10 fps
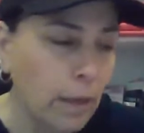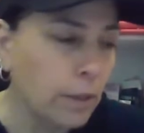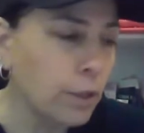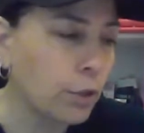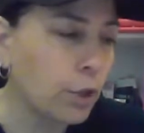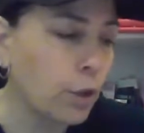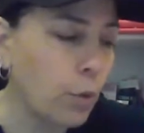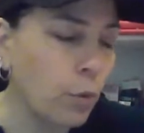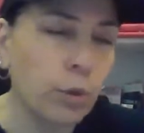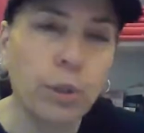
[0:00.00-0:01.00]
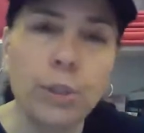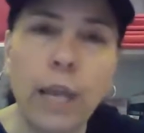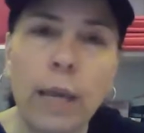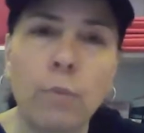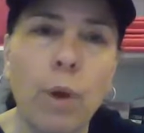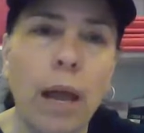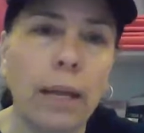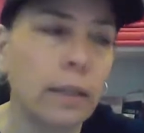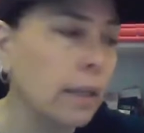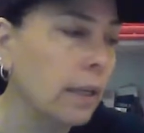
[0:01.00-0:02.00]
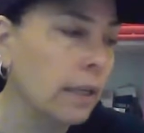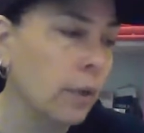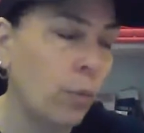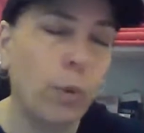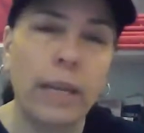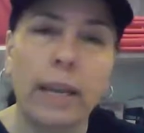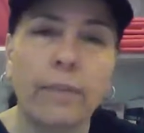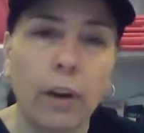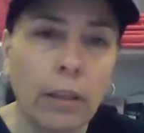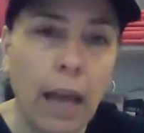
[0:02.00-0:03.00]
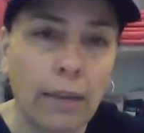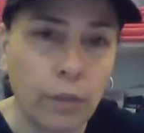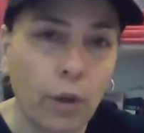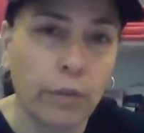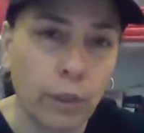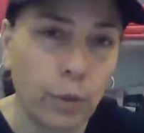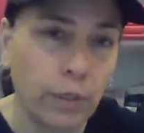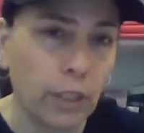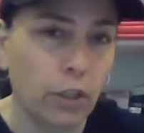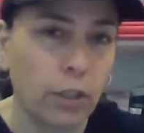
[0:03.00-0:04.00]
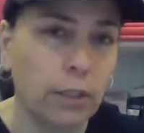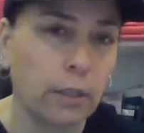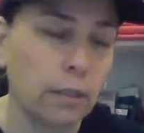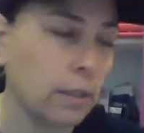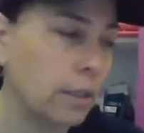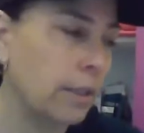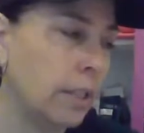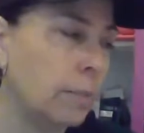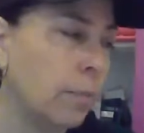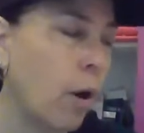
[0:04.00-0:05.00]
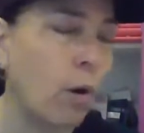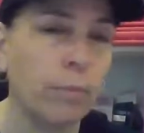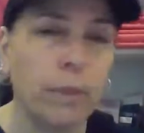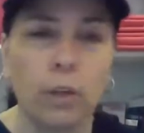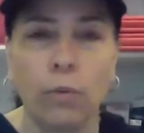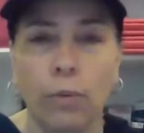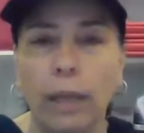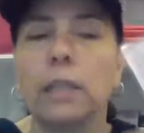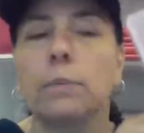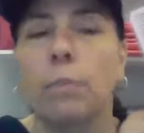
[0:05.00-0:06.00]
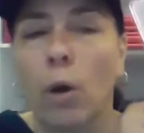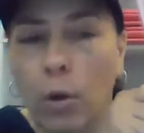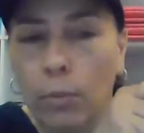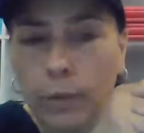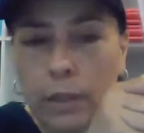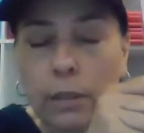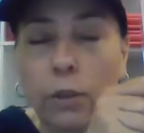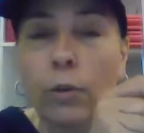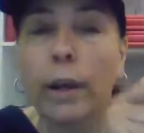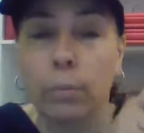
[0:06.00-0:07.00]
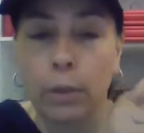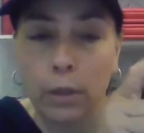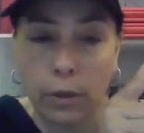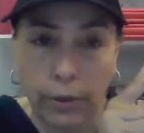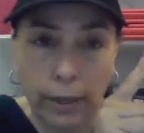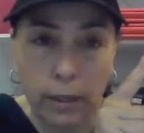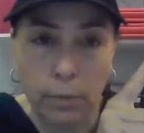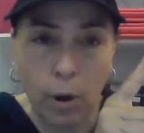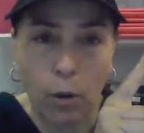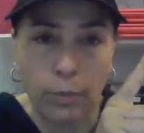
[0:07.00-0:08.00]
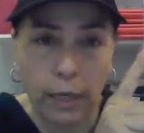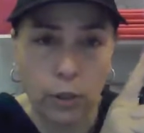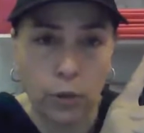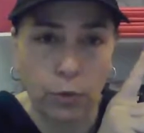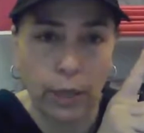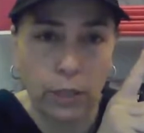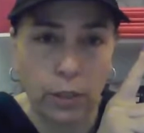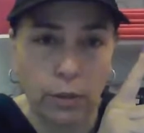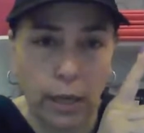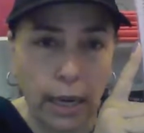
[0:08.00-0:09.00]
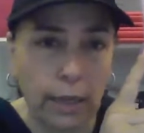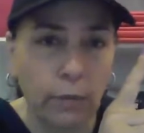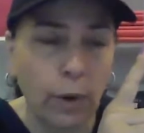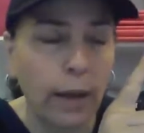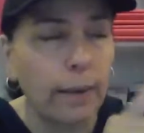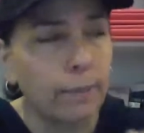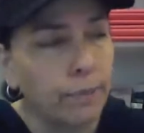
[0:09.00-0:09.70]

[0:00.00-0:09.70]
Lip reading: So, the same way we give our lives over to addiction in this poem, this horrendous poem, this incredible, horrendous poem that I just read to you that I didn't write,